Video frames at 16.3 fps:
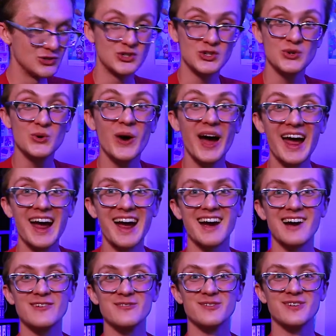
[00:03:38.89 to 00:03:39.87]
do
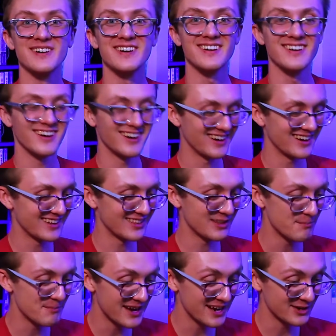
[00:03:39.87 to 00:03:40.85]
have the
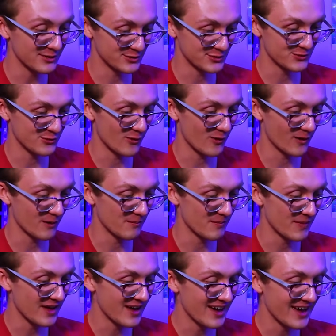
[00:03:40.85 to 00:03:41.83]
manuals for them,
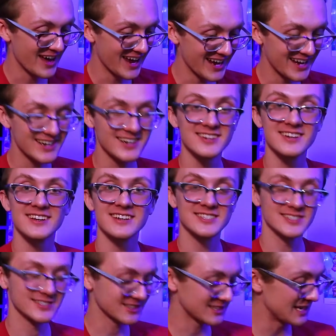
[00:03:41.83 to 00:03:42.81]
and
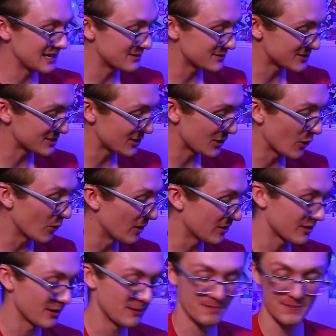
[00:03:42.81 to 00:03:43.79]
sleeves to go with
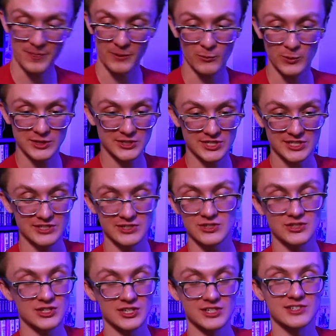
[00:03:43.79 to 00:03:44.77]
them, which is
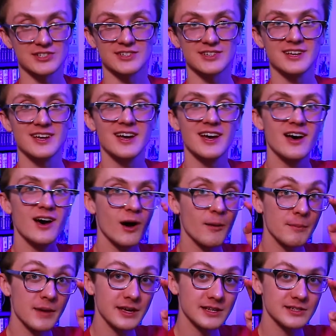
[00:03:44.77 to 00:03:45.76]
just
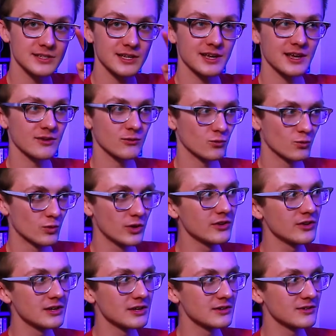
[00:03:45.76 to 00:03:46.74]
amazing, and
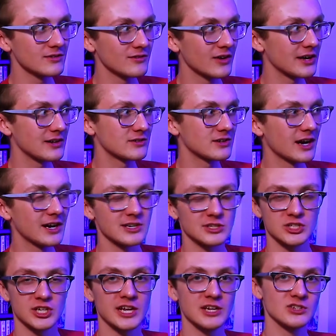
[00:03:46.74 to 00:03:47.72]
really, like, kind of
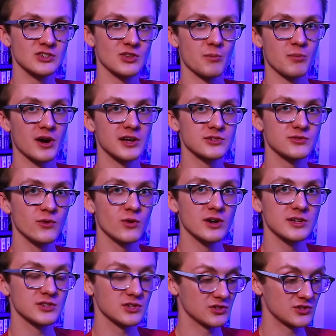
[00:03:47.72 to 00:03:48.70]
changed the price for
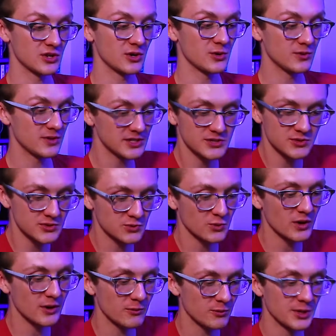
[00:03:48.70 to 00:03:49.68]
us. So this was
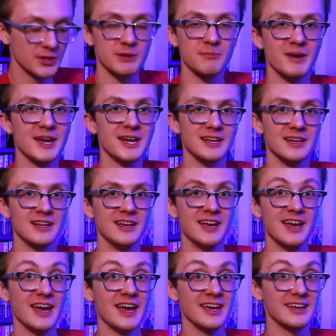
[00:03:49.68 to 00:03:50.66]
what really made it
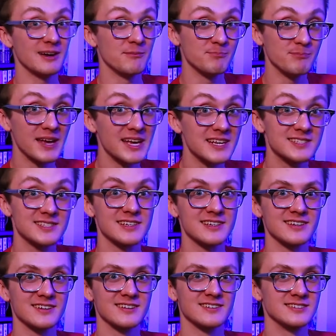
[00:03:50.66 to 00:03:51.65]
a
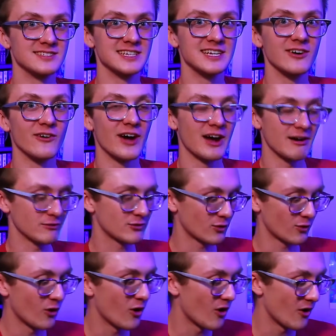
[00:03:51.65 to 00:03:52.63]
amazing deal
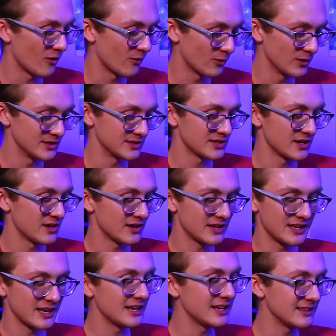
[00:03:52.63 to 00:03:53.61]
after all, was
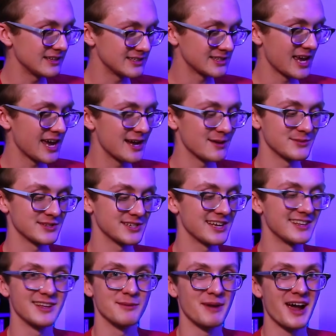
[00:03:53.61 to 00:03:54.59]
getting these games
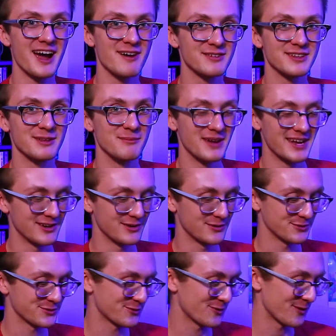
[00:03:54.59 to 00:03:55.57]
and them having the
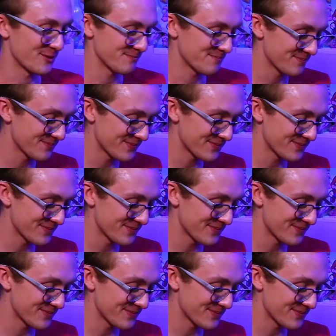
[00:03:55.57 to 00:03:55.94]
manuals for them.